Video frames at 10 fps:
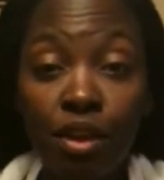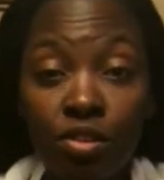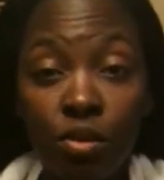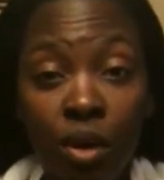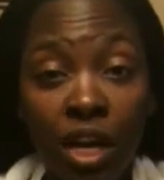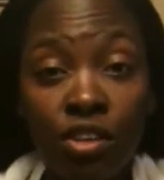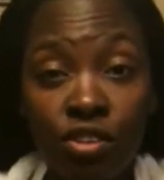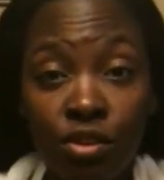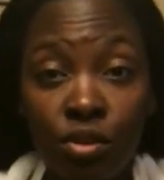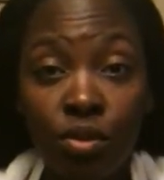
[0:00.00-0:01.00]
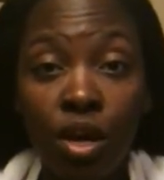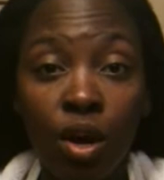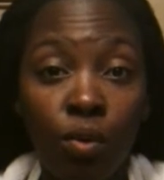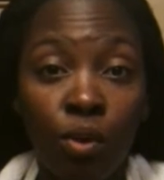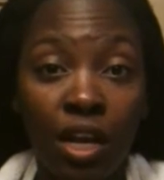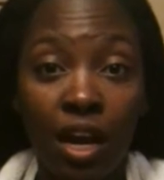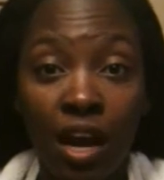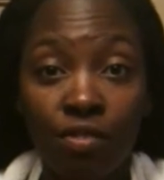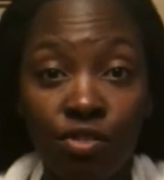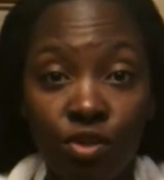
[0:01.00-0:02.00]
So what I do when
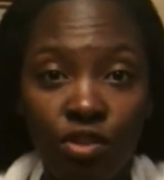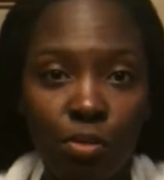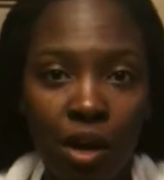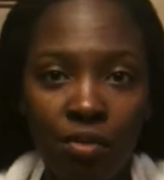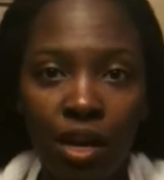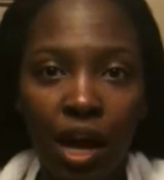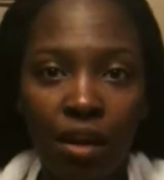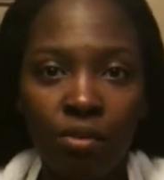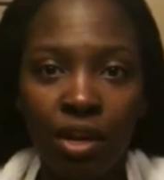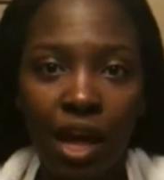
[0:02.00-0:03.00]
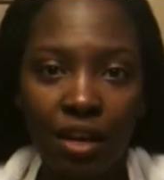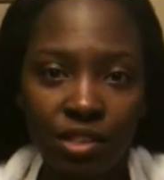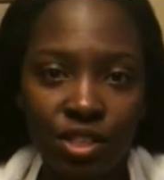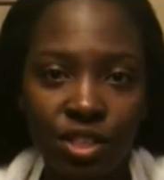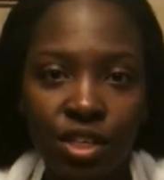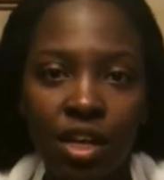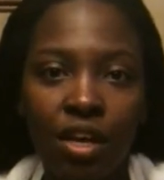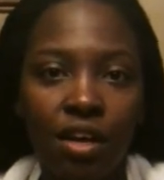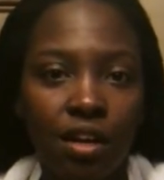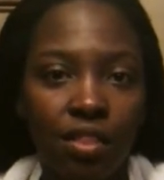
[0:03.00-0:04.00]
I've stretched my relaxer
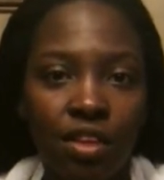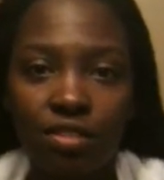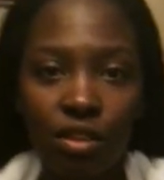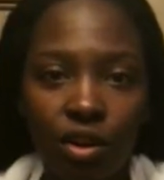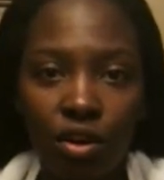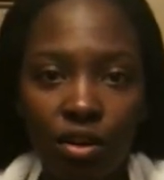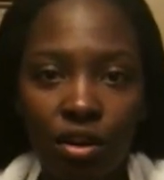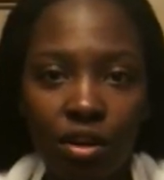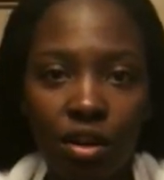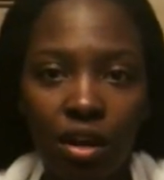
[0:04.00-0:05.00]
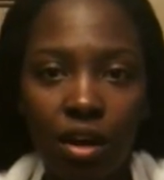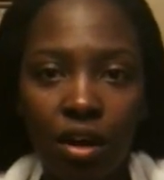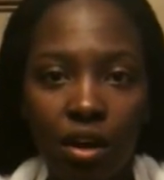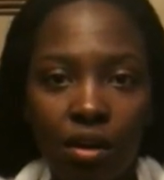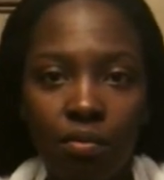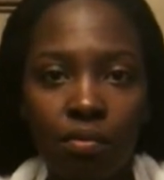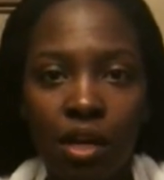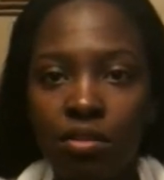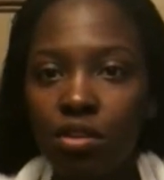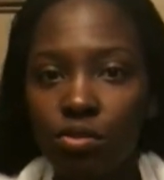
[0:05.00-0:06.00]
this long,
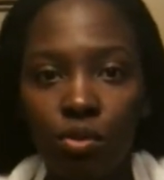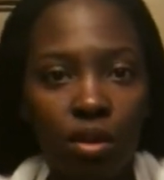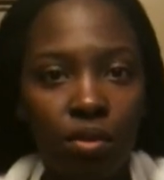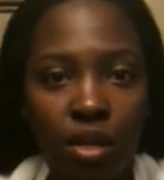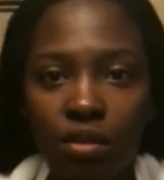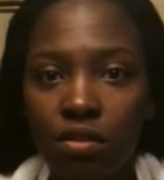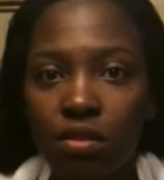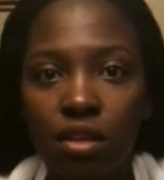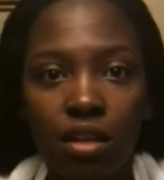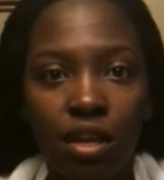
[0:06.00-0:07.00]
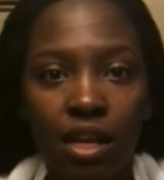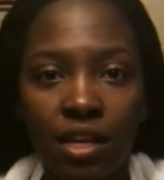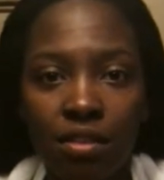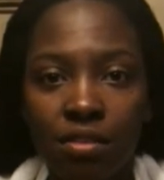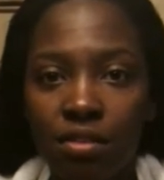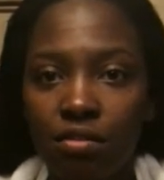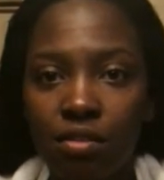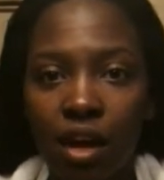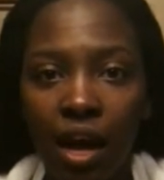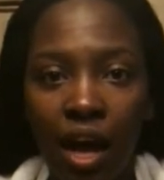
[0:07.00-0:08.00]
19, 20 weeks,
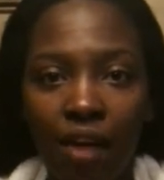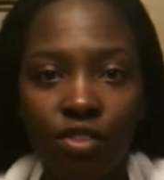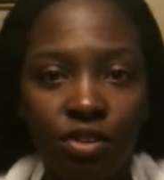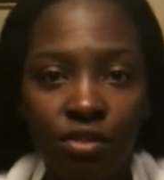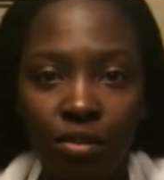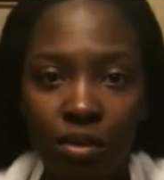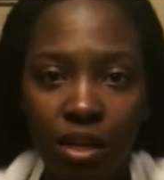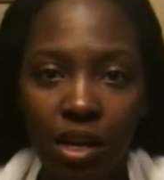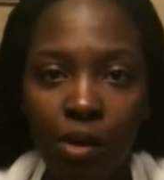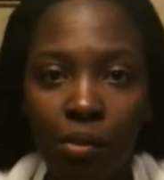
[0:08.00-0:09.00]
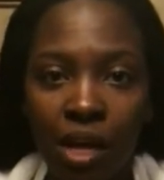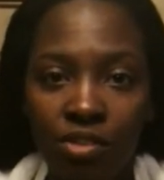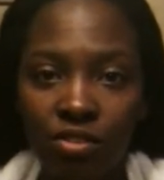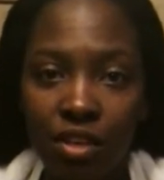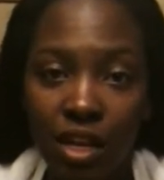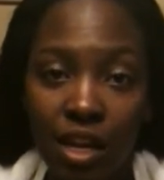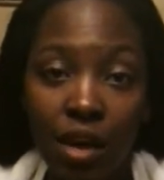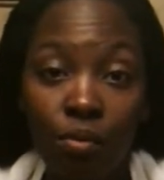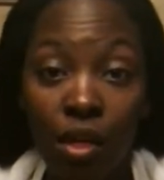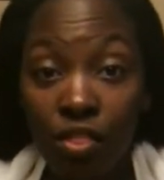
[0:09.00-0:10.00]
I have to do something to help my edges to lay
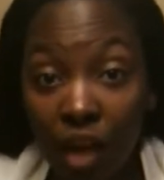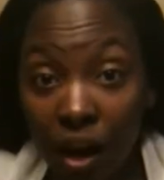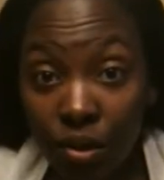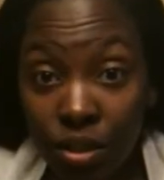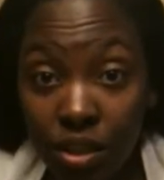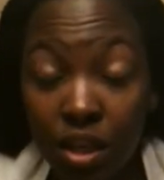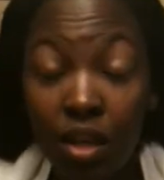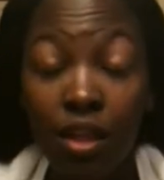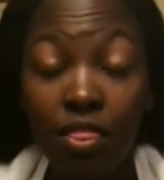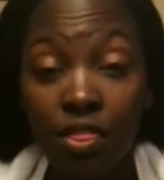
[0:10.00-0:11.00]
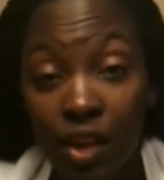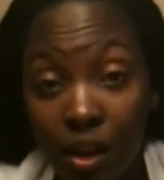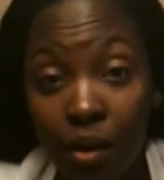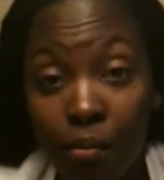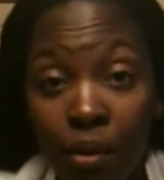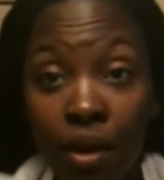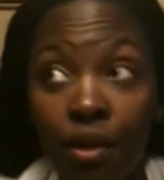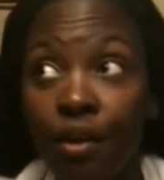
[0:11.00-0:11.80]
down without them